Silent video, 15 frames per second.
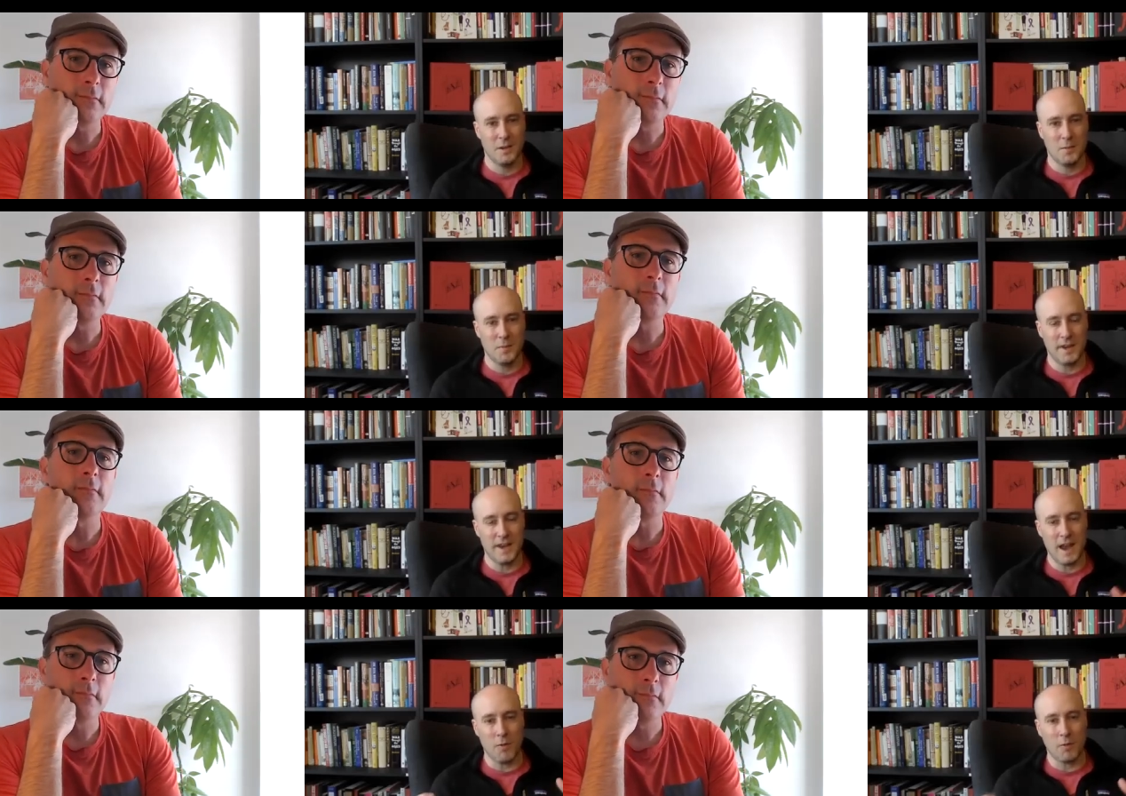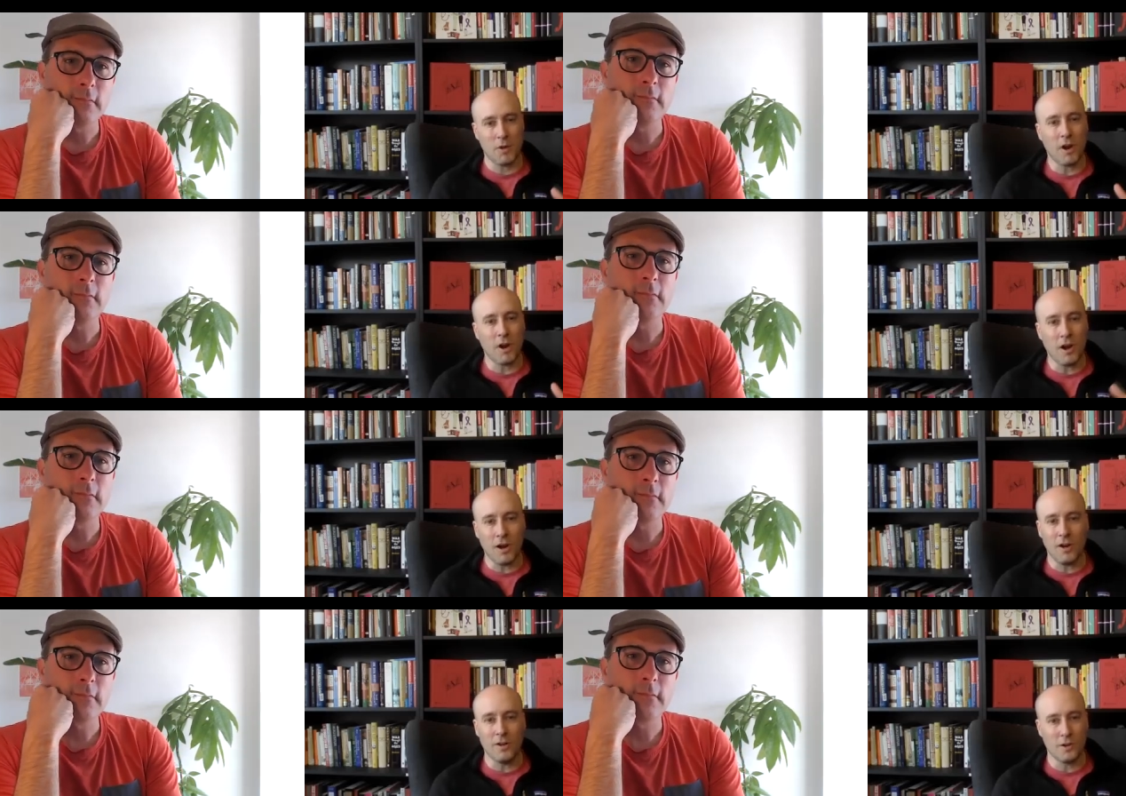Speaker 1: but now we're
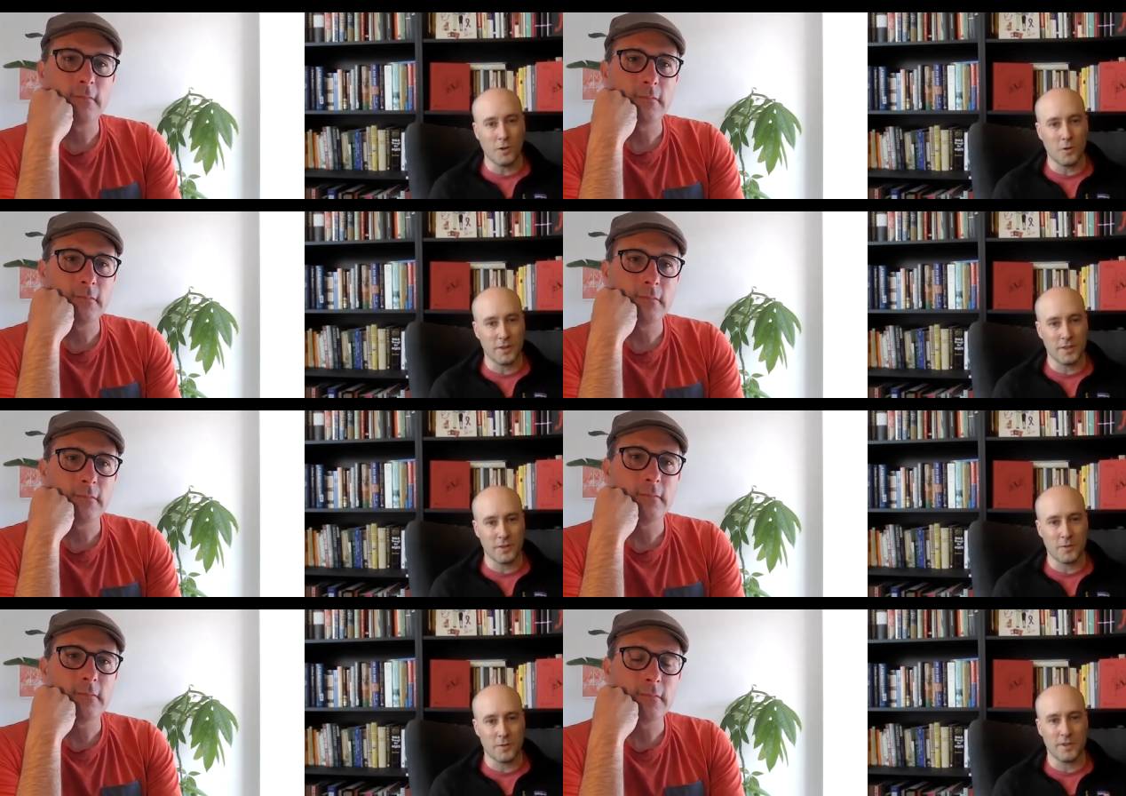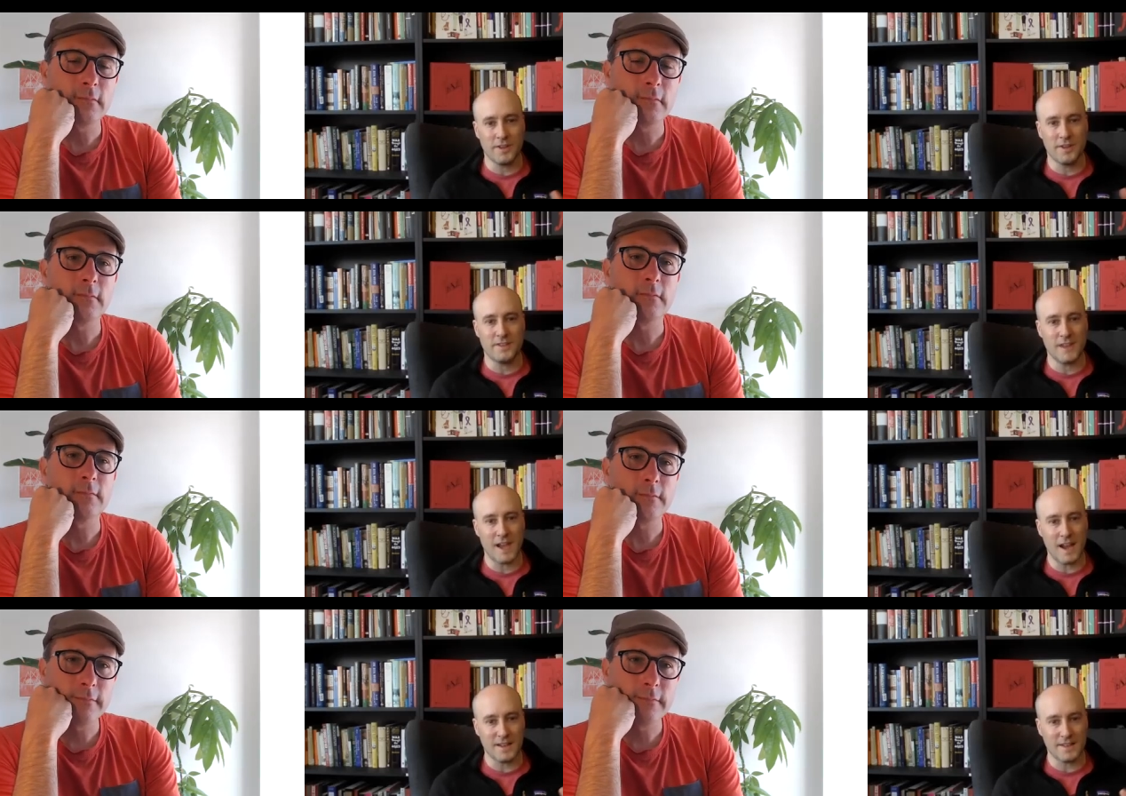all going through the
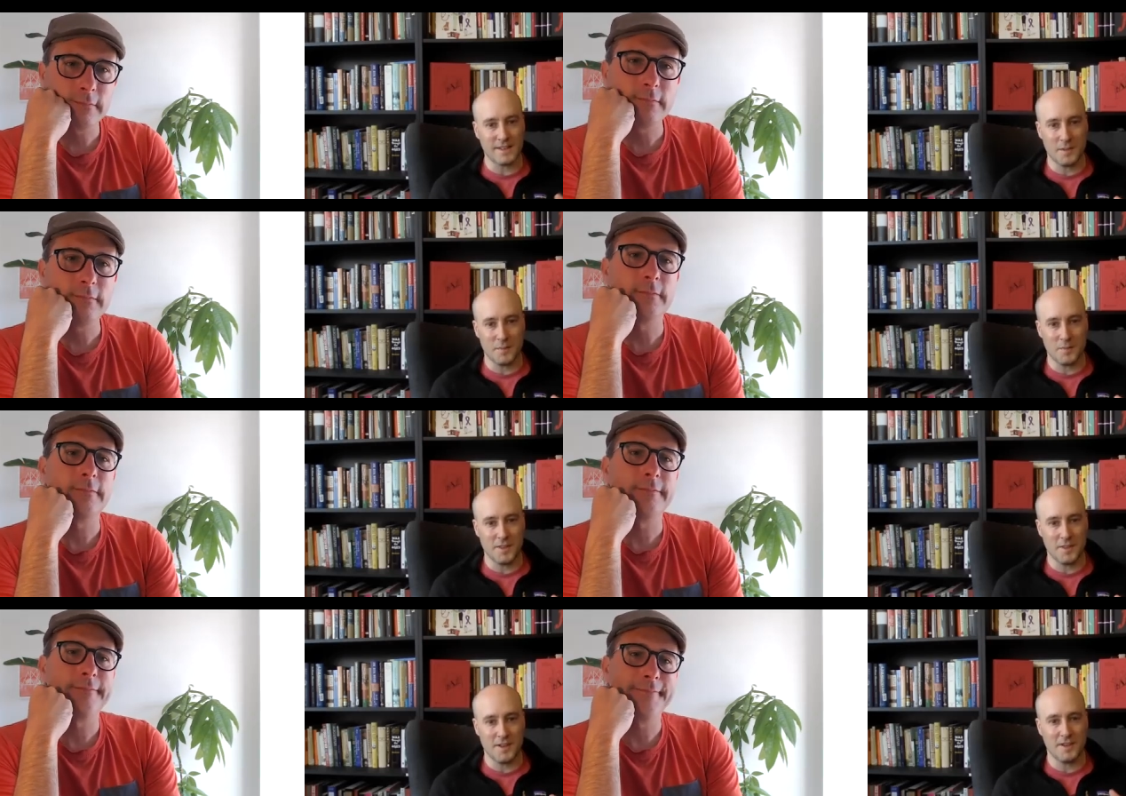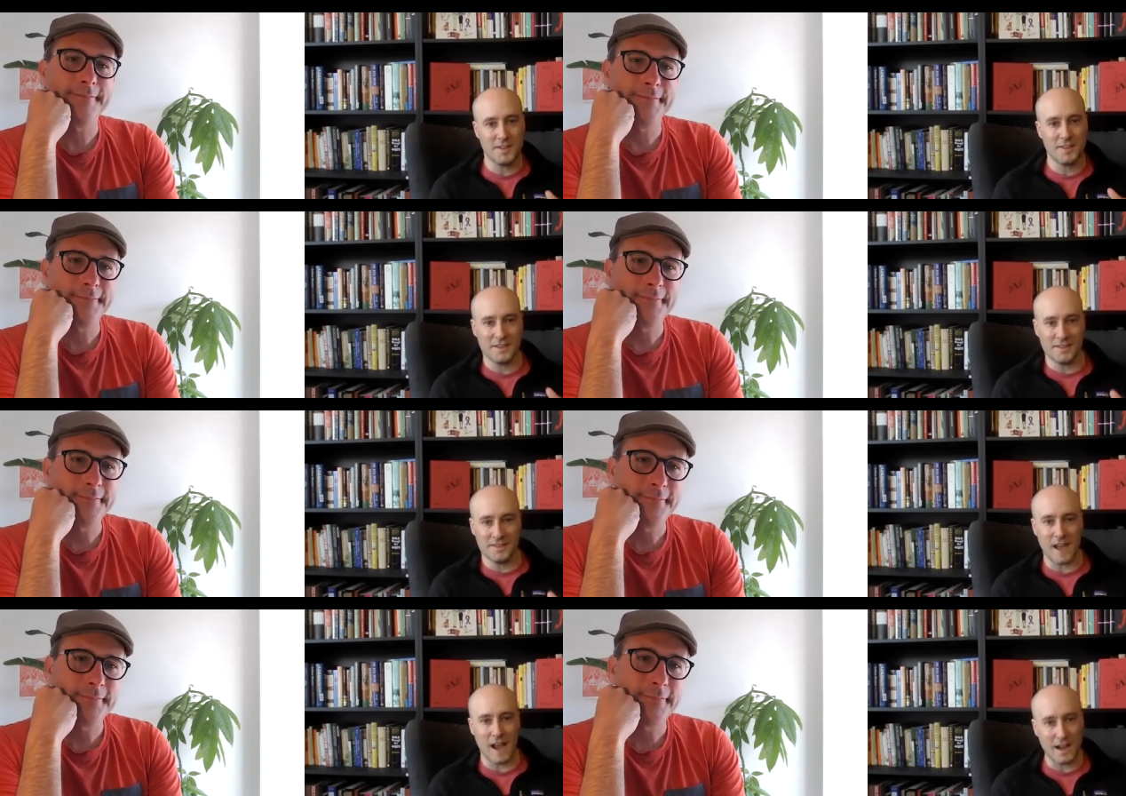exact same thing at the
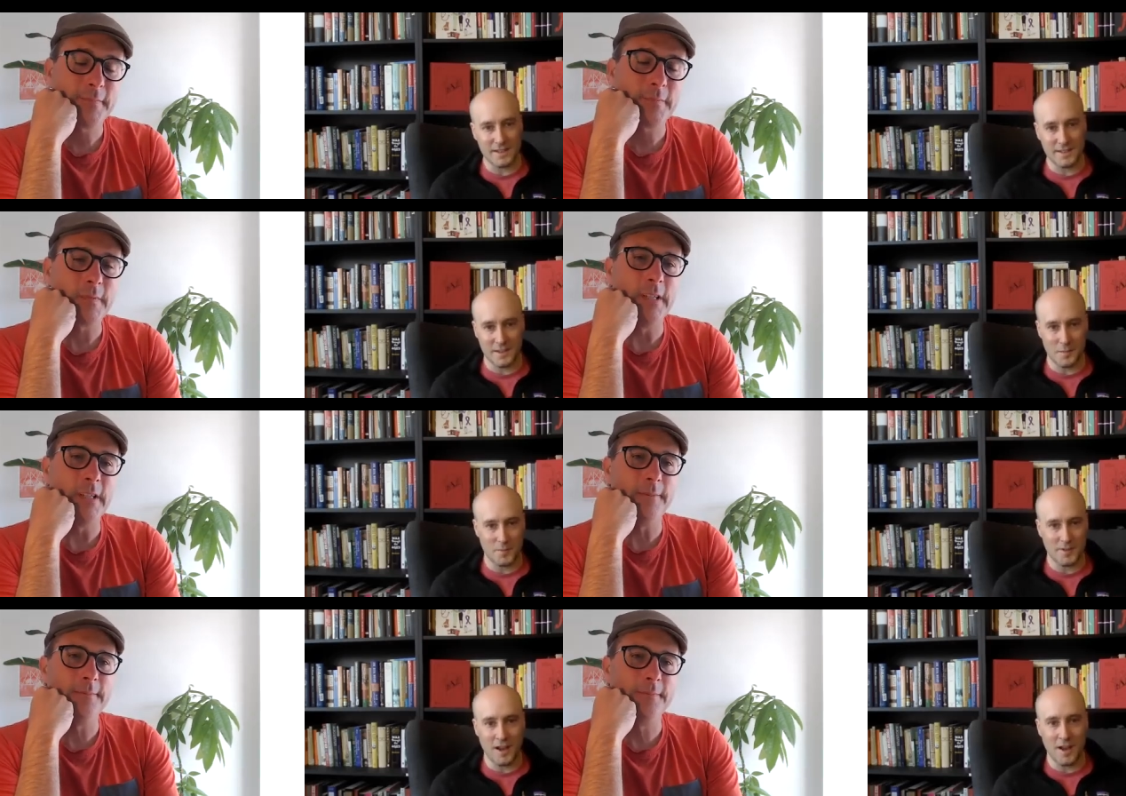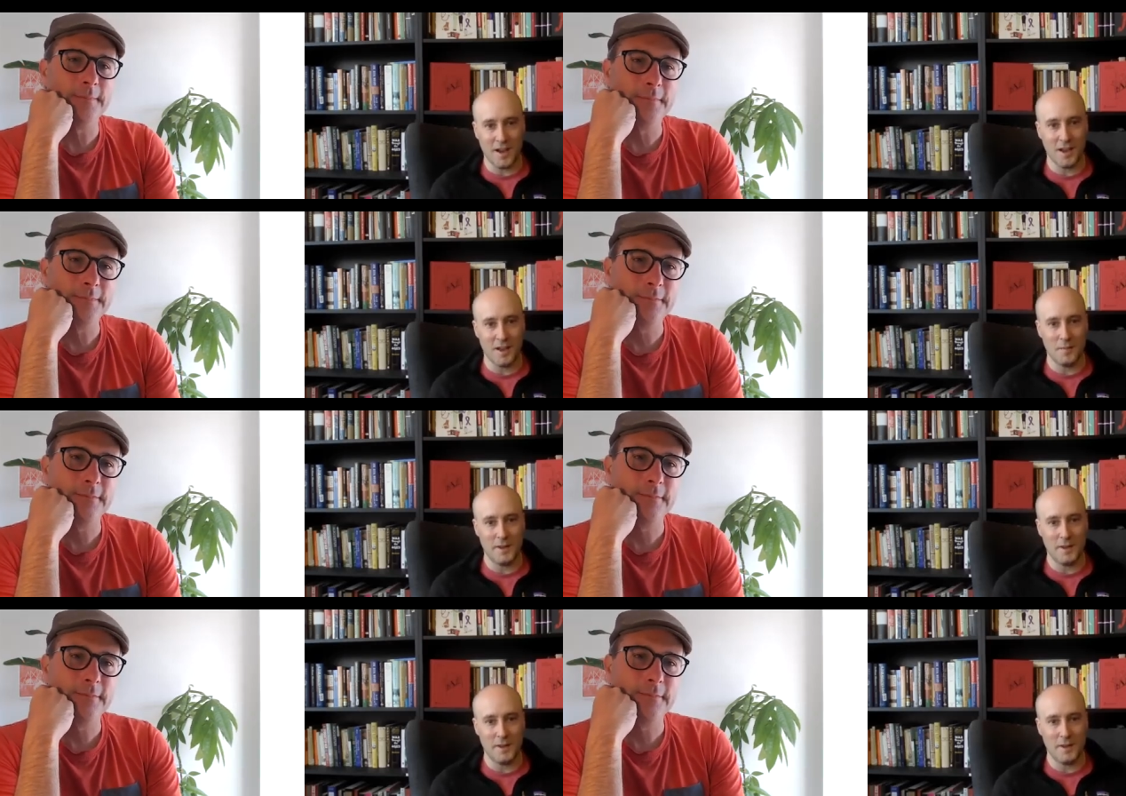exact same time.